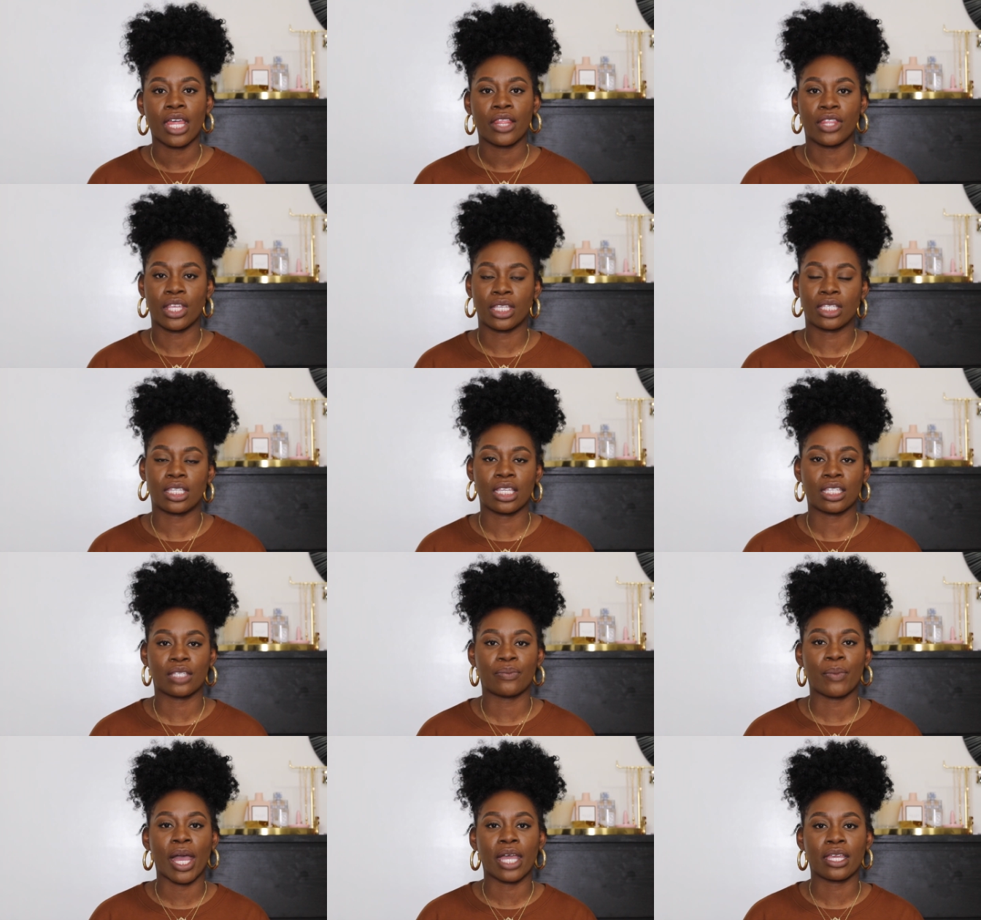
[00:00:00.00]
this
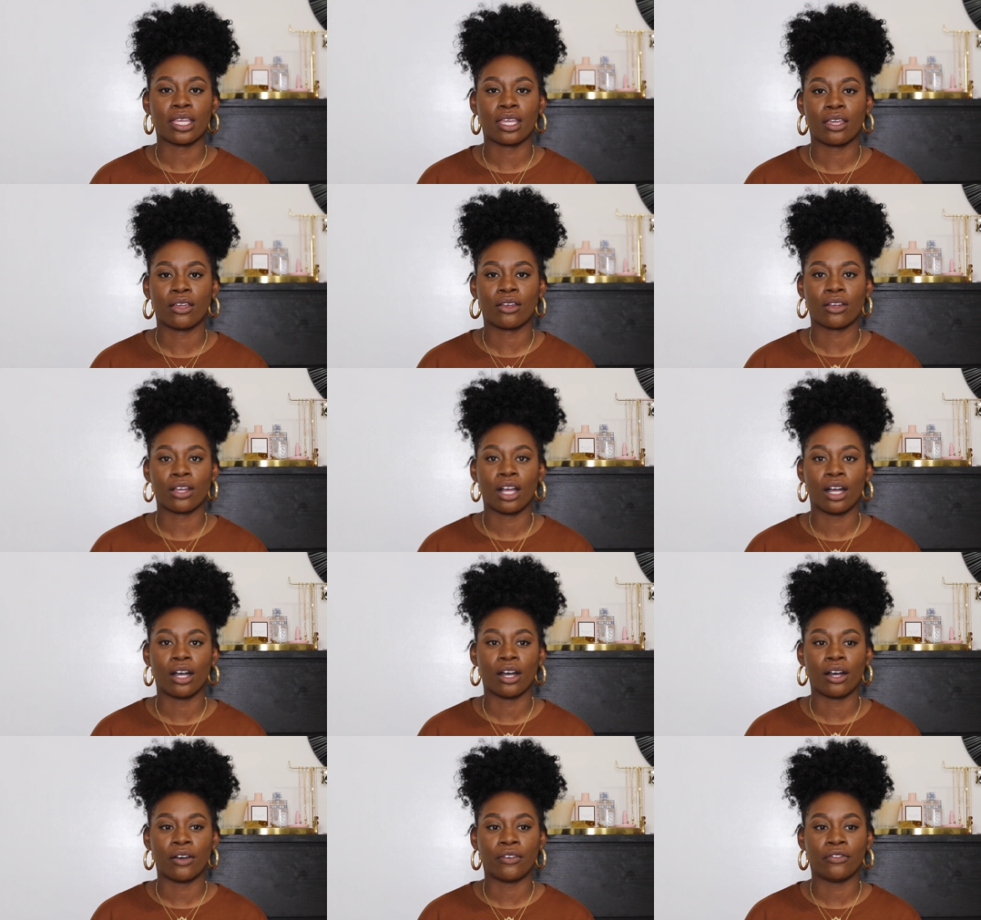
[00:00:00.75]
is my year
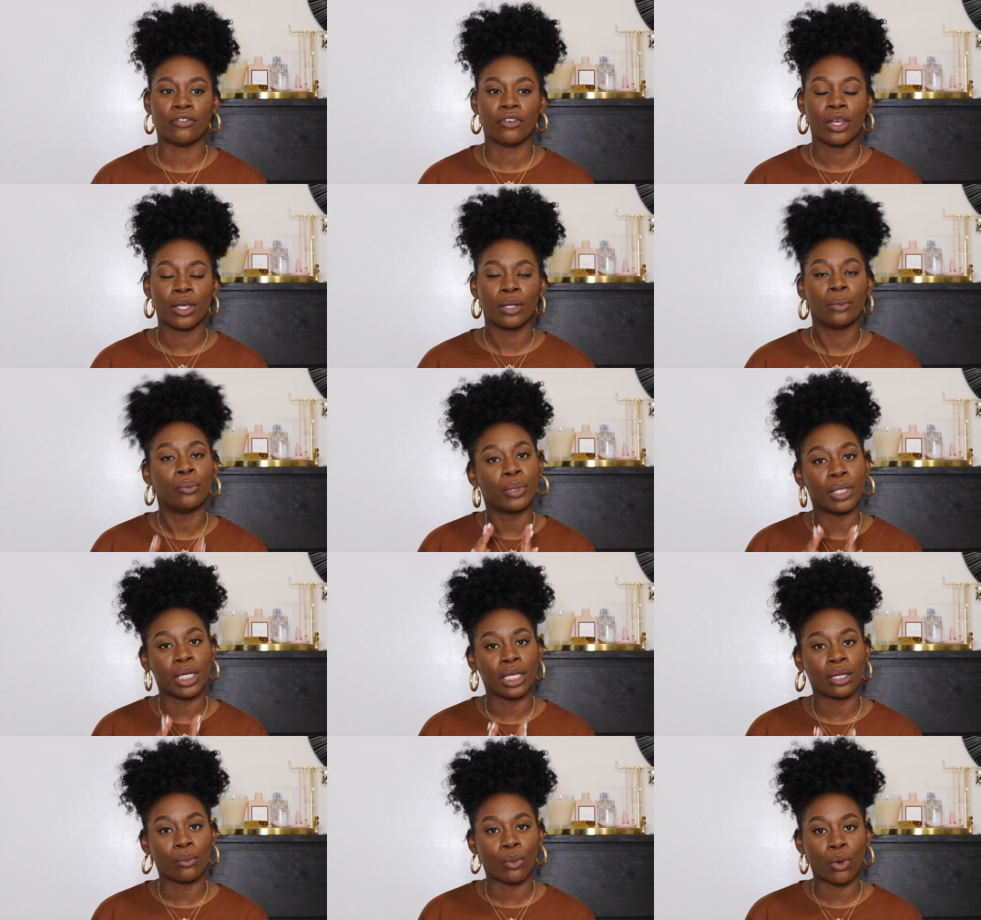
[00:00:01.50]
of
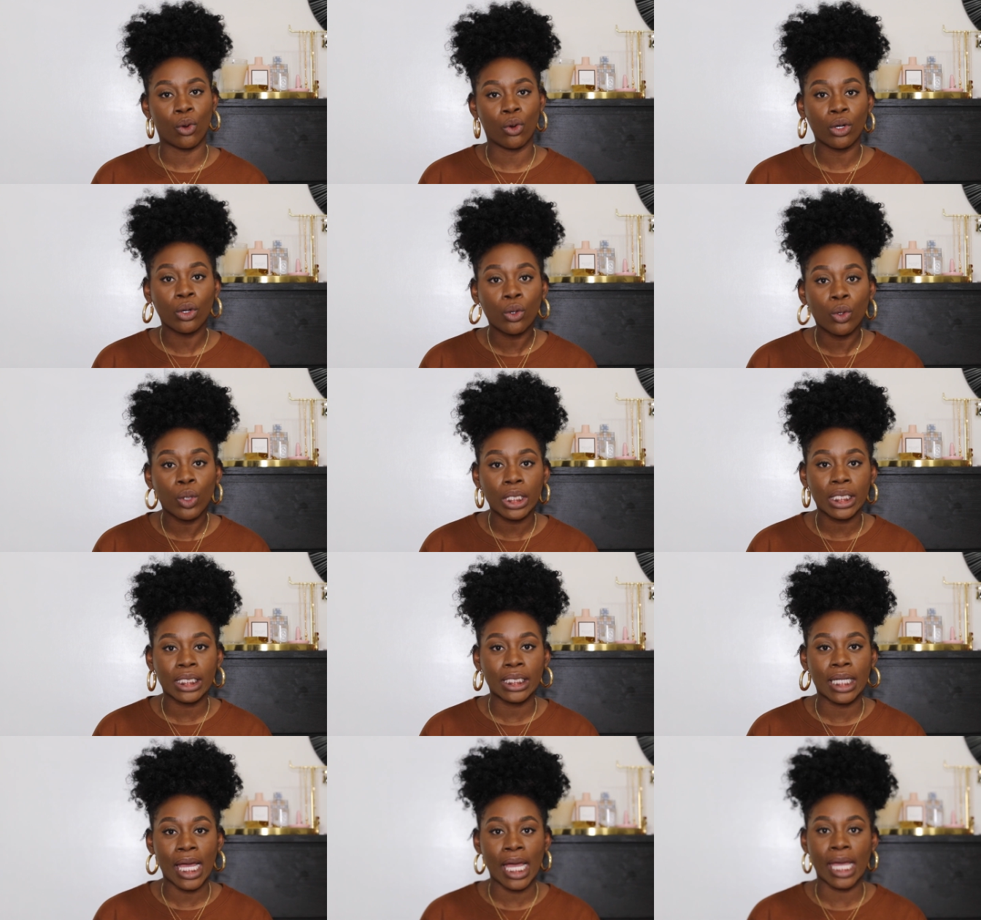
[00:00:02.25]
being more
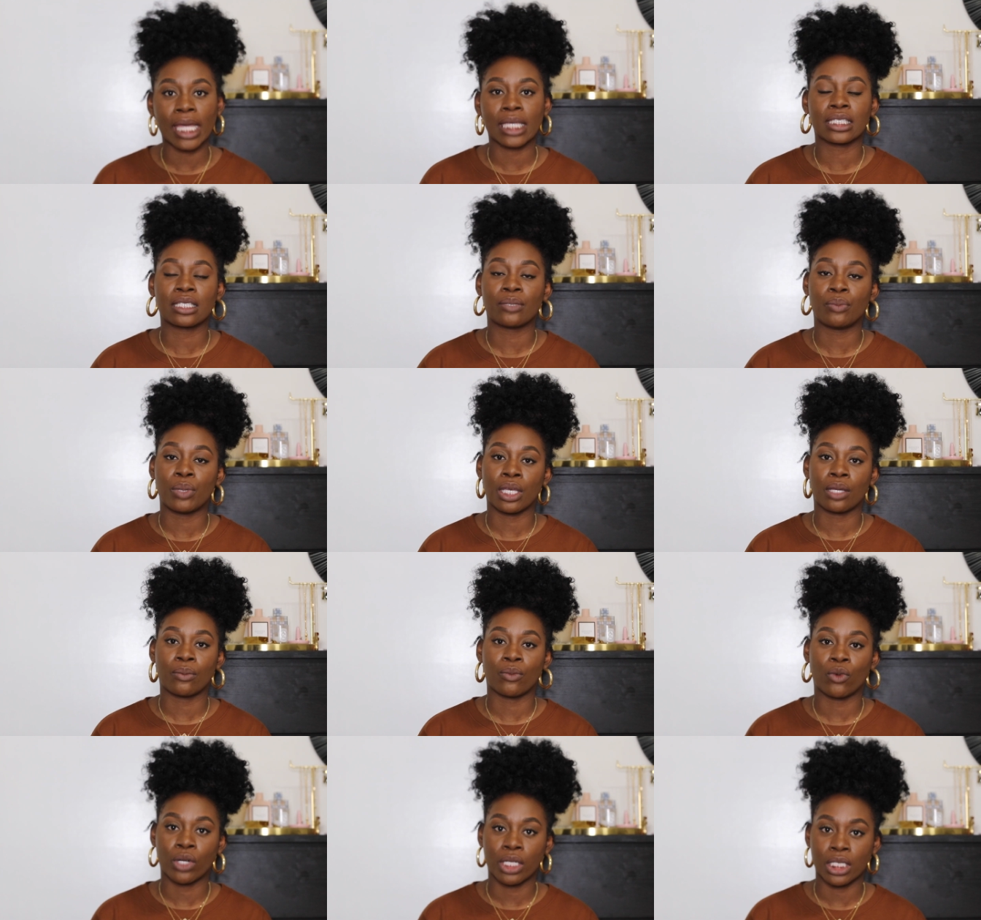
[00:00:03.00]
organized
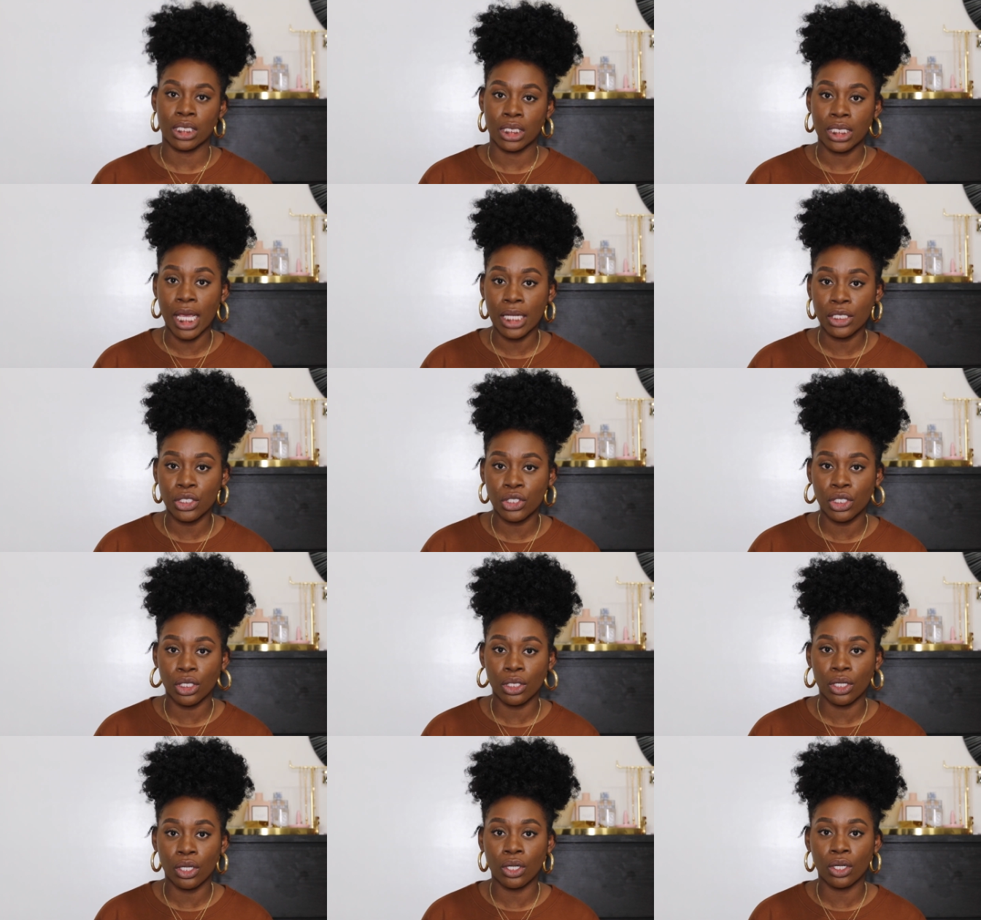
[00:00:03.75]
being more
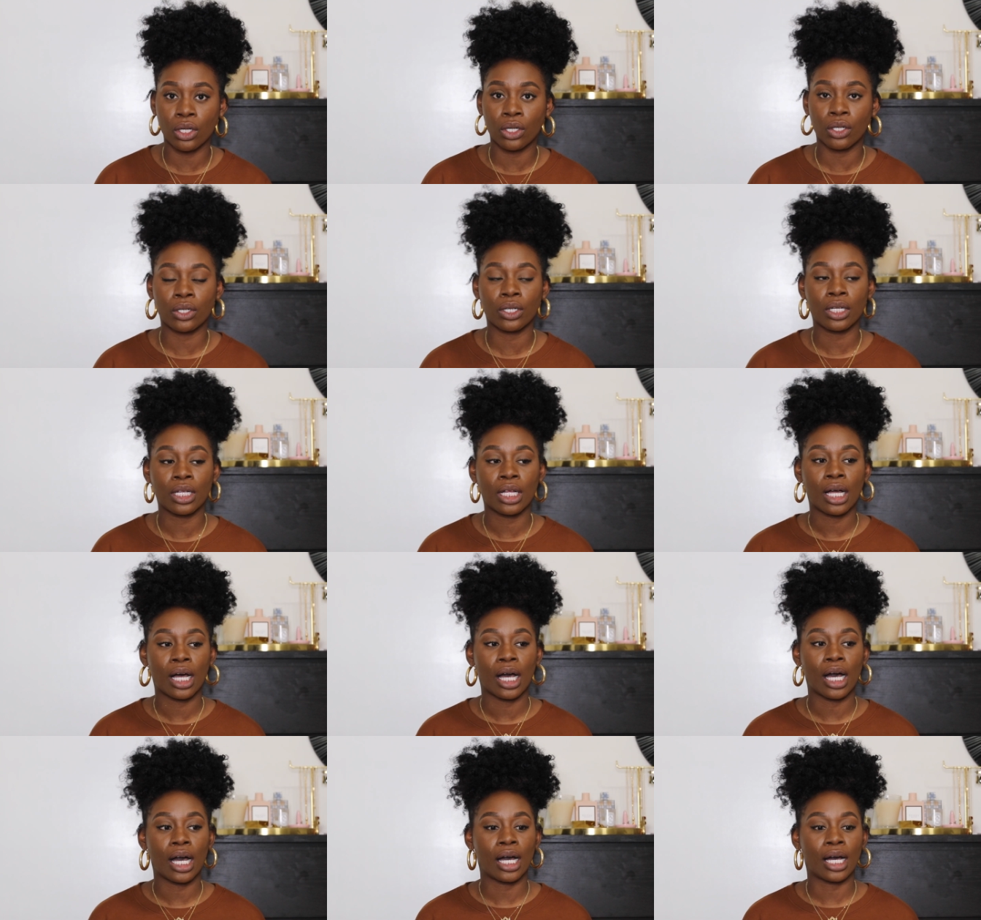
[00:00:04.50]
intentional
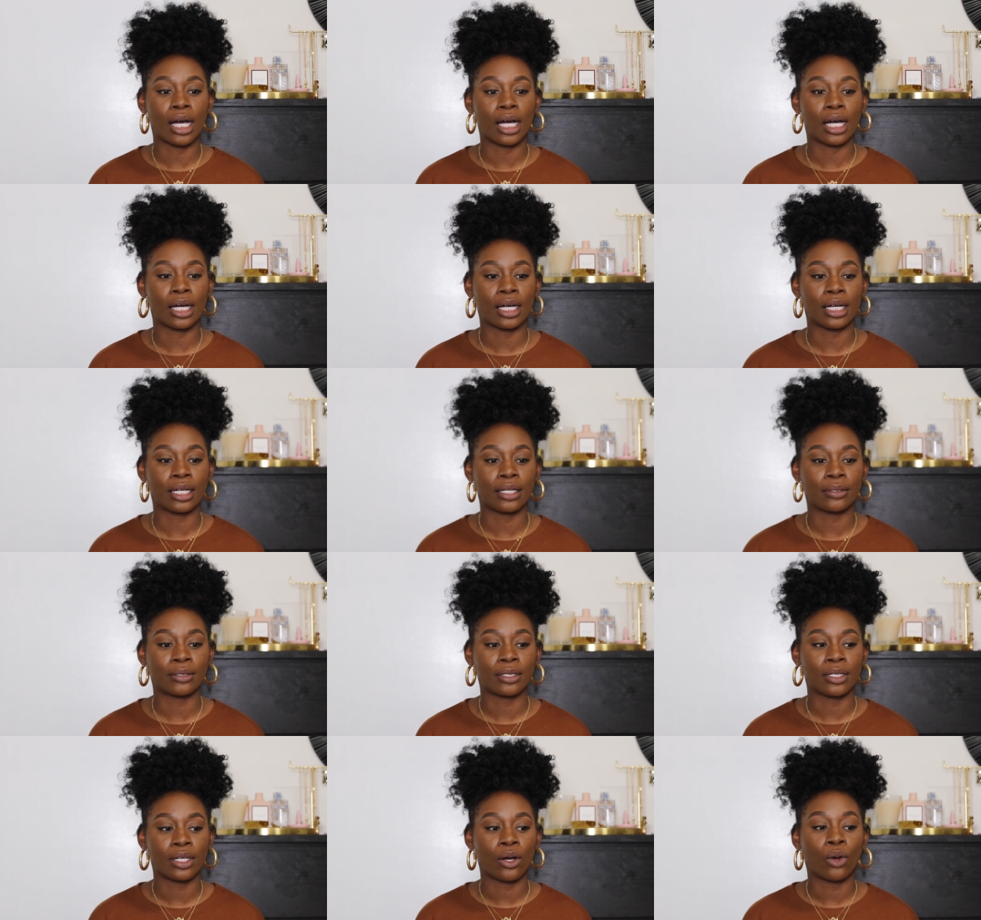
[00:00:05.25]

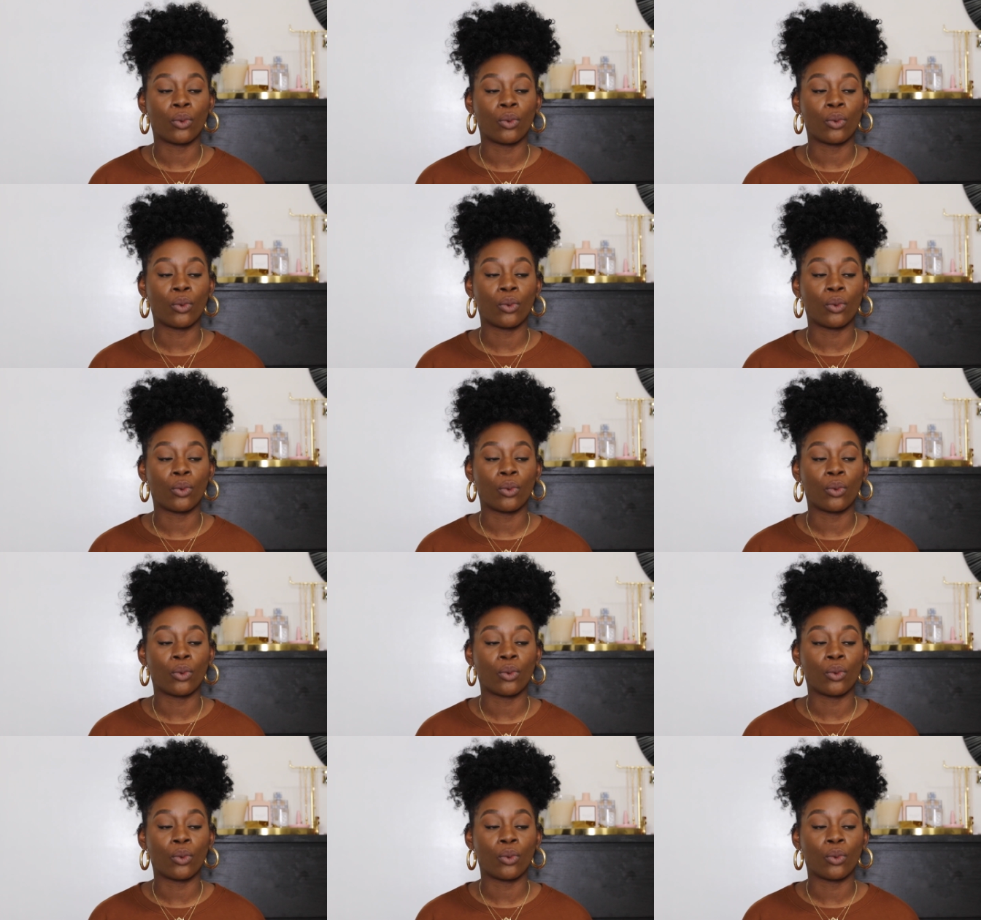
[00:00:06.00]
uh,